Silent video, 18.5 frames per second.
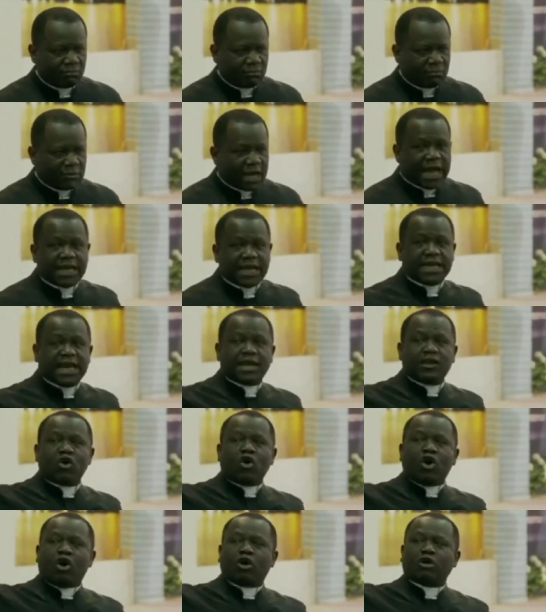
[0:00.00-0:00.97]
And then
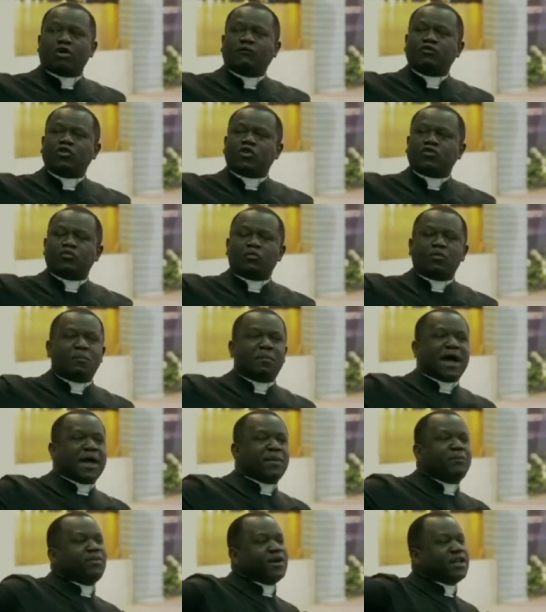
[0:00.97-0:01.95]
all of those mobile
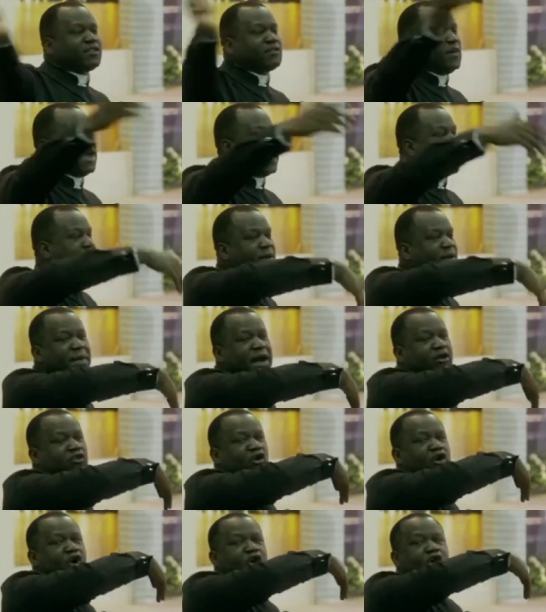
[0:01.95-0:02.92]
policemen came out,
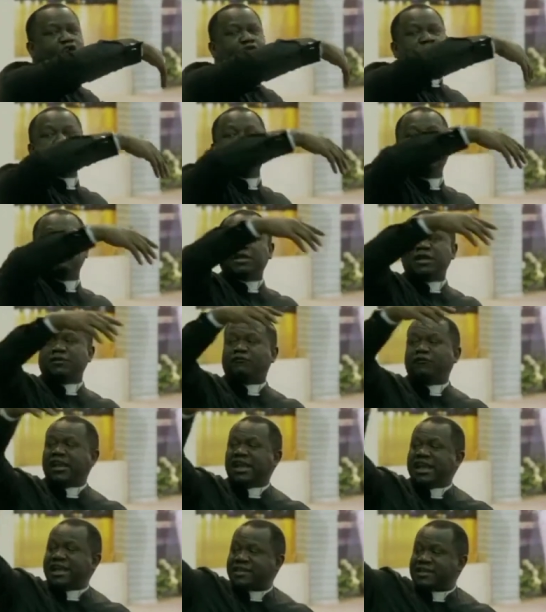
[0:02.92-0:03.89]
all the, the
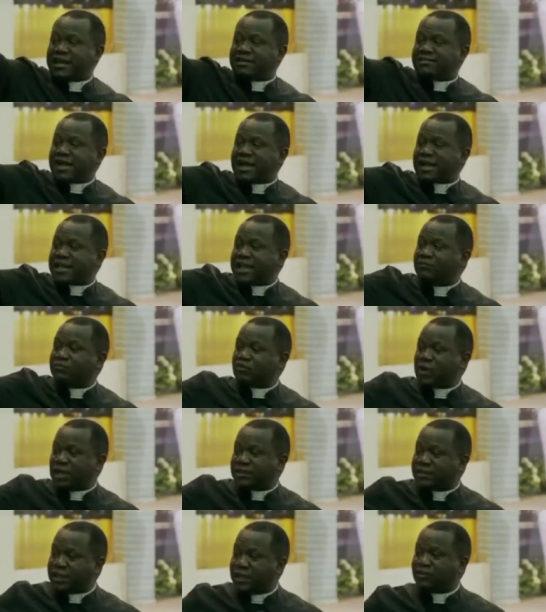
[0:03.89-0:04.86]
villagers that came to
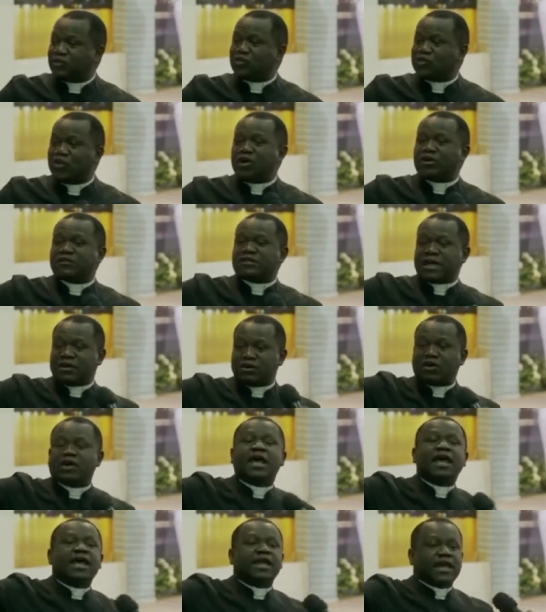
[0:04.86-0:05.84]
attend to us and all,
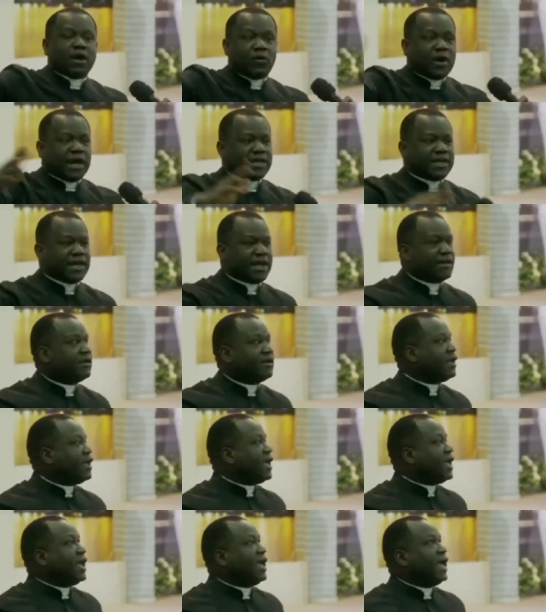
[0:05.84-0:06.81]
they were there.
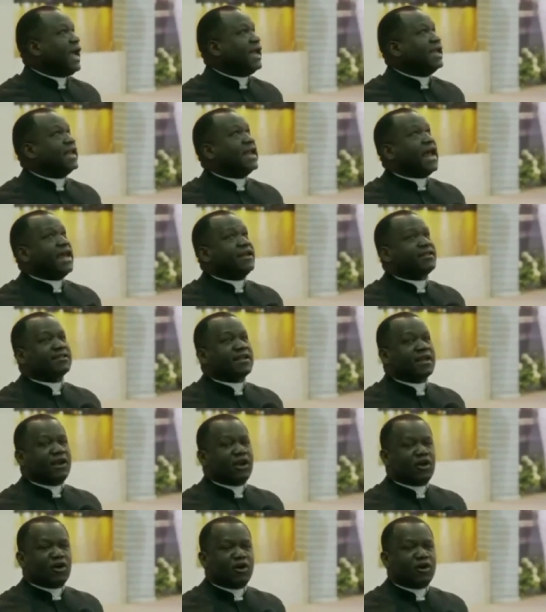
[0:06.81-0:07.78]
And then I said,
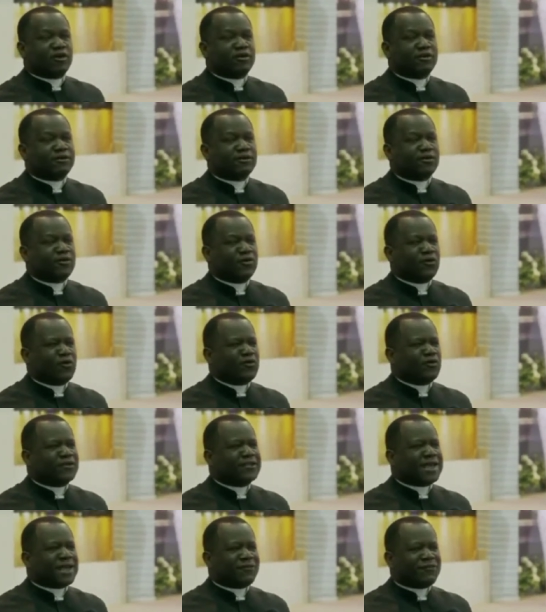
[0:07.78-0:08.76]
Lord,
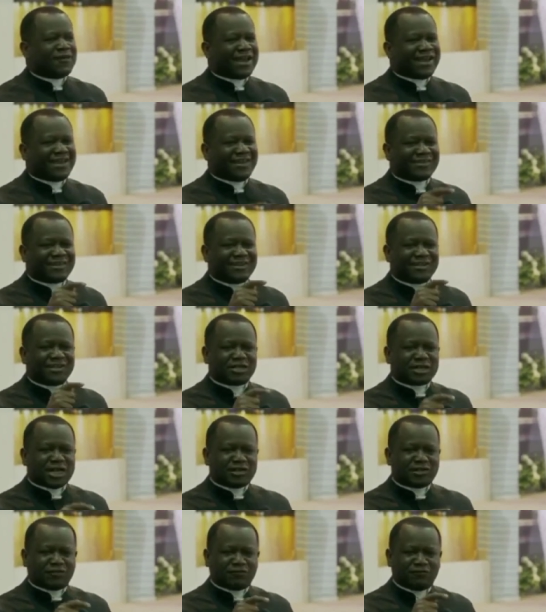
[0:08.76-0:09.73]
whosoever is in
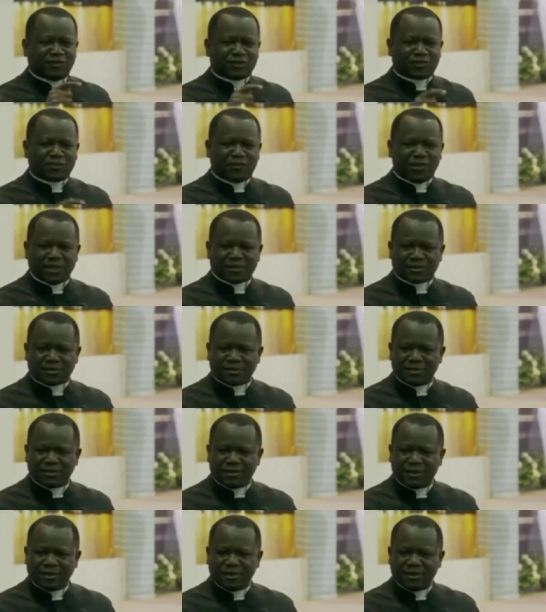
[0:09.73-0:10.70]
charge of this place,
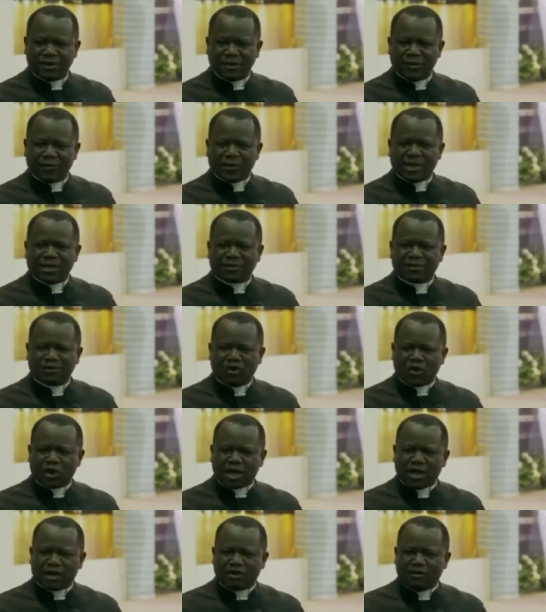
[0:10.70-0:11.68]
whether it's
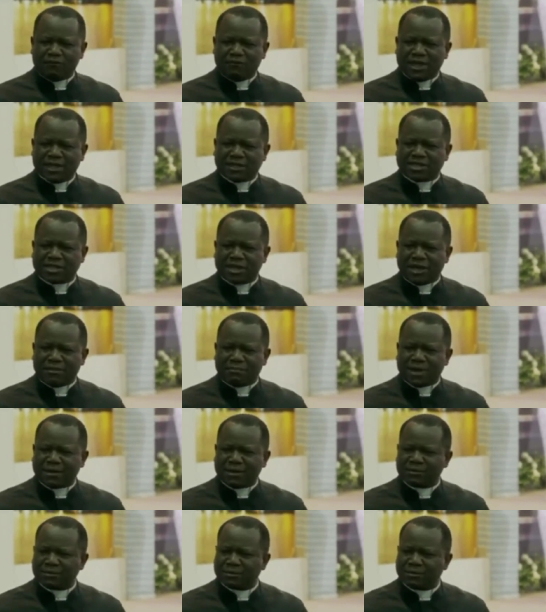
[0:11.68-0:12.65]
local government
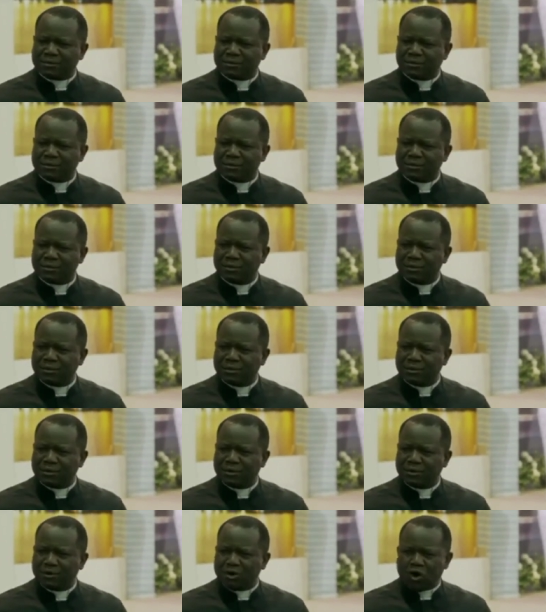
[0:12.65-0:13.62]
chairman
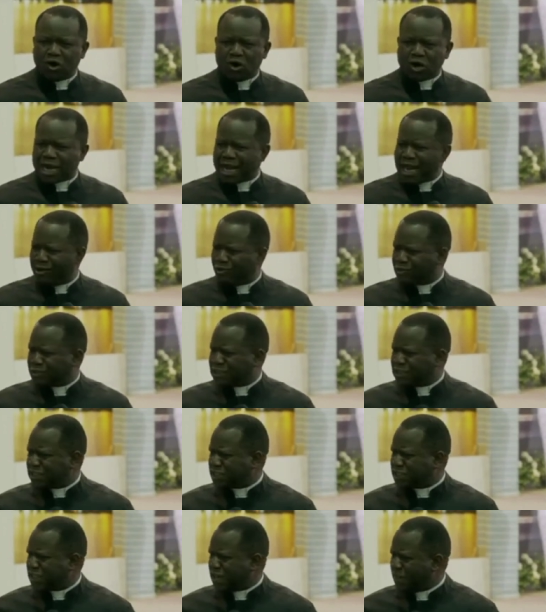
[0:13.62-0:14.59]
or county
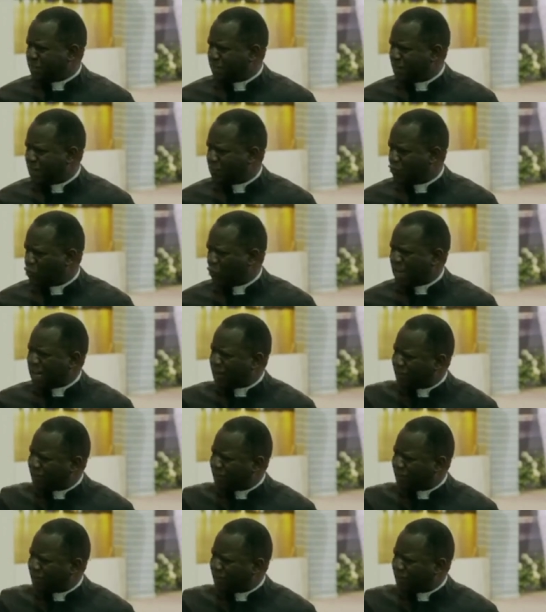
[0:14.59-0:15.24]
chairman, whatever